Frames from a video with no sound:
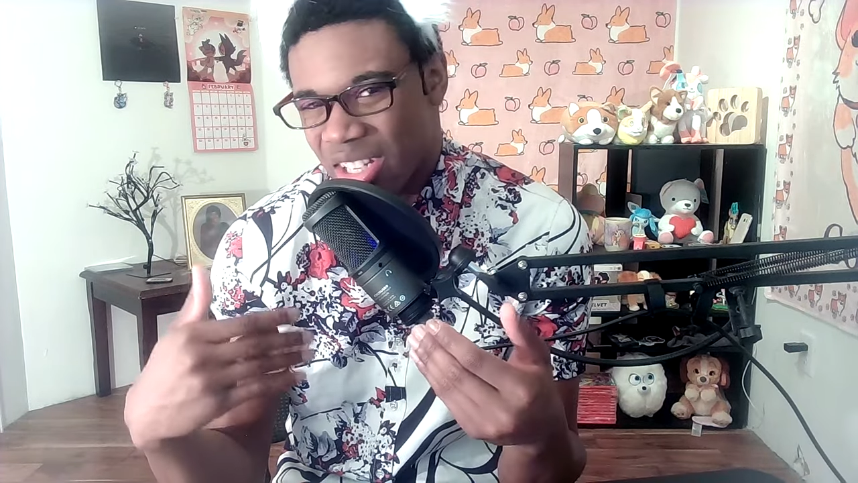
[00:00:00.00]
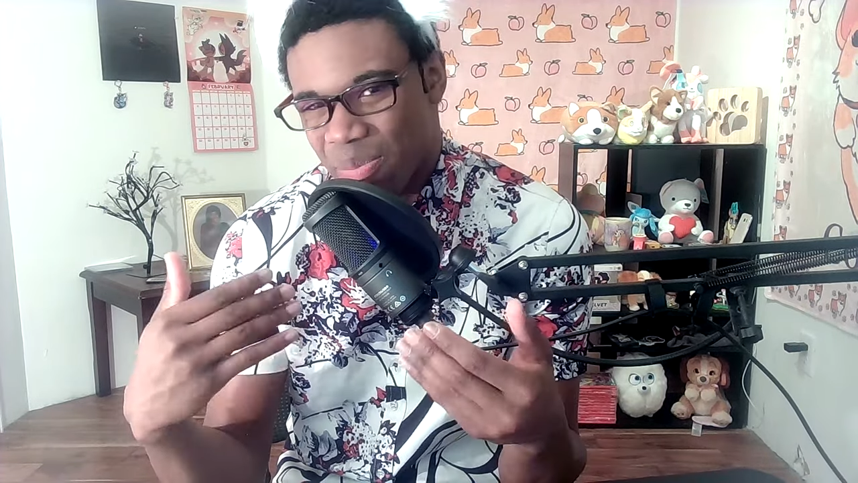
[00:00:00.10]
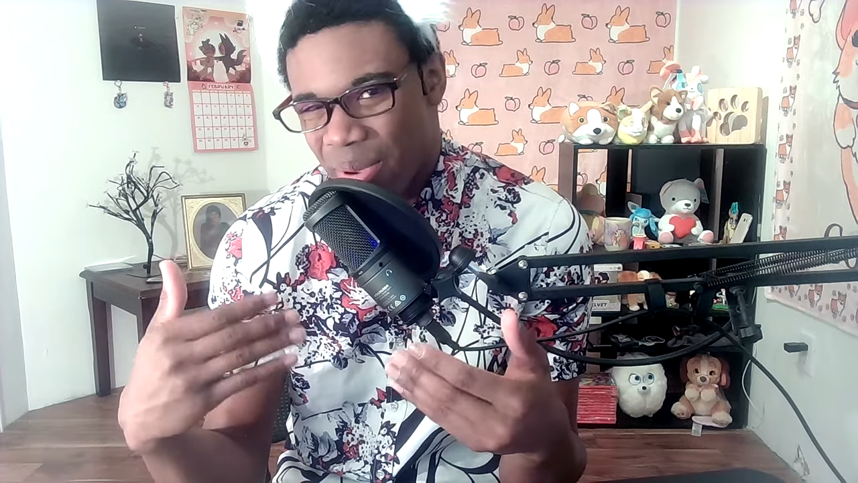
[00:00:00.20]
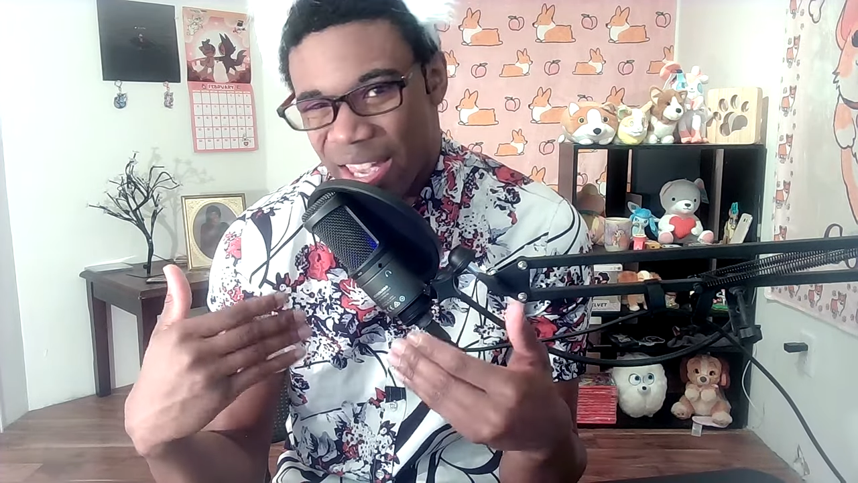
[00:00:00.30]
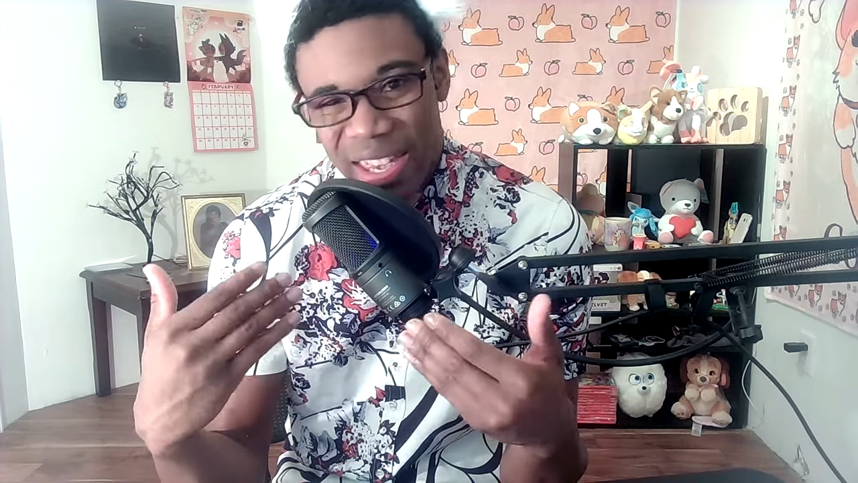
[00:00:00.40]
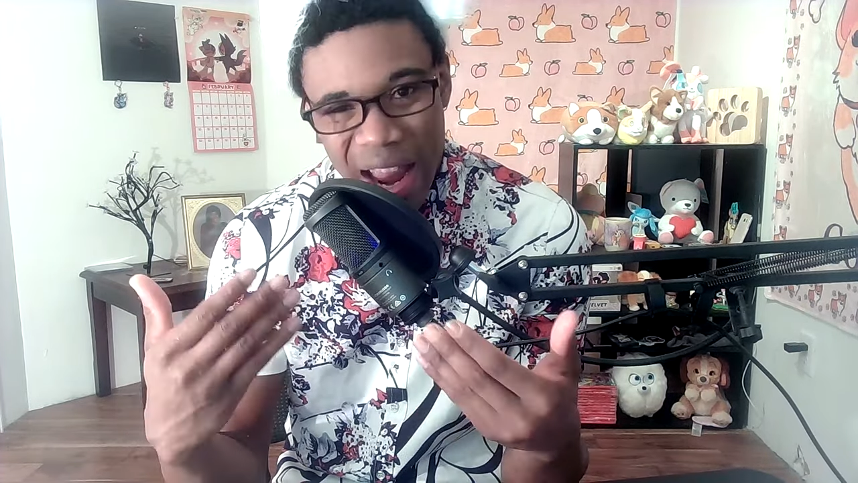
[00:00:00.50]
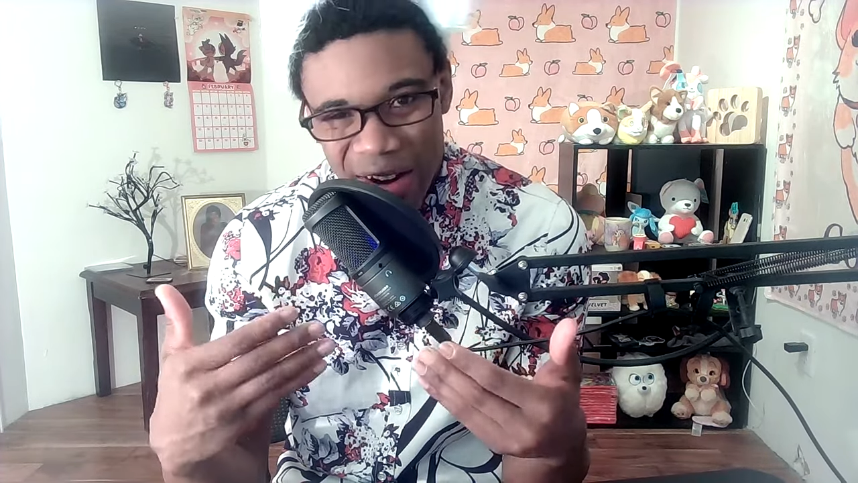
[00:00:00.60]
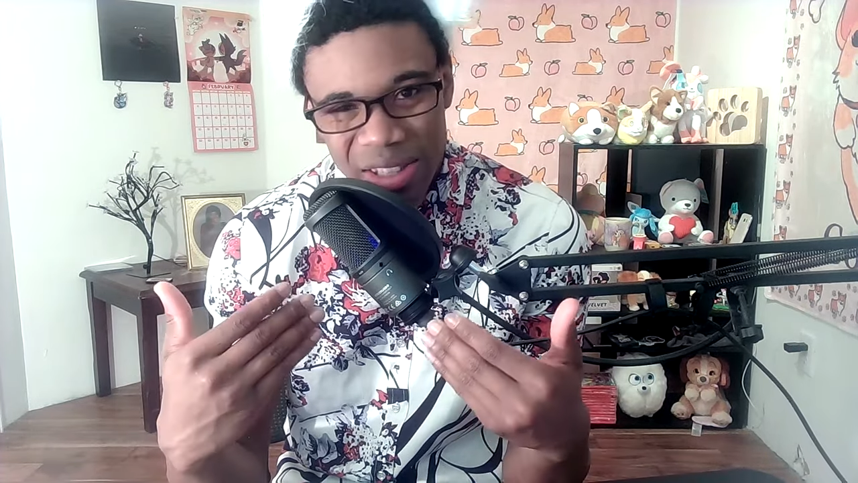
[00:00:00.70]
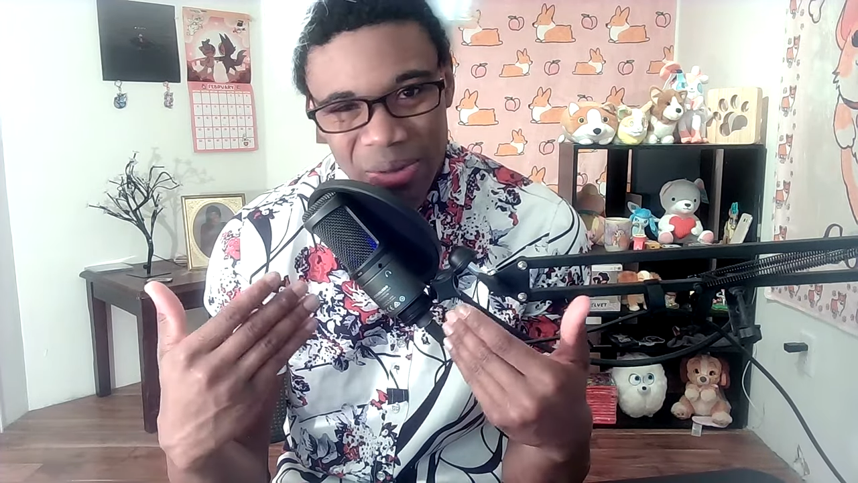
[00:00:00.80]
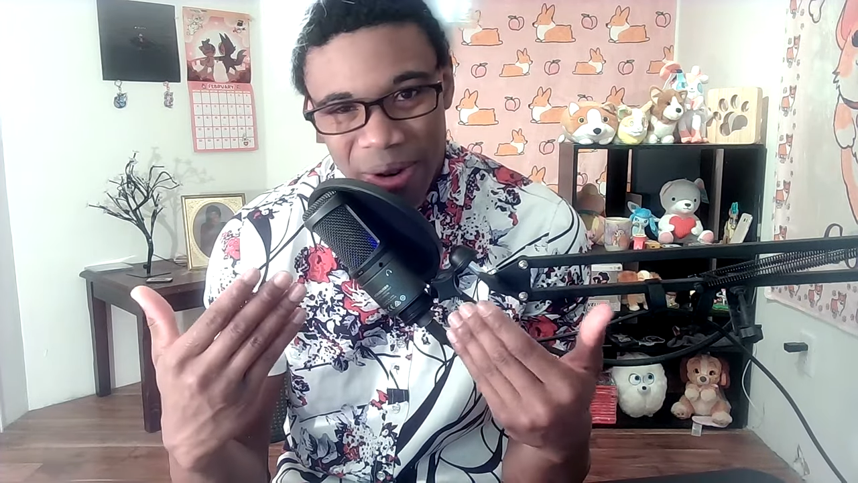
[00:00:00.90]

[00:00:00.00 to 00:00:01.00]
this big character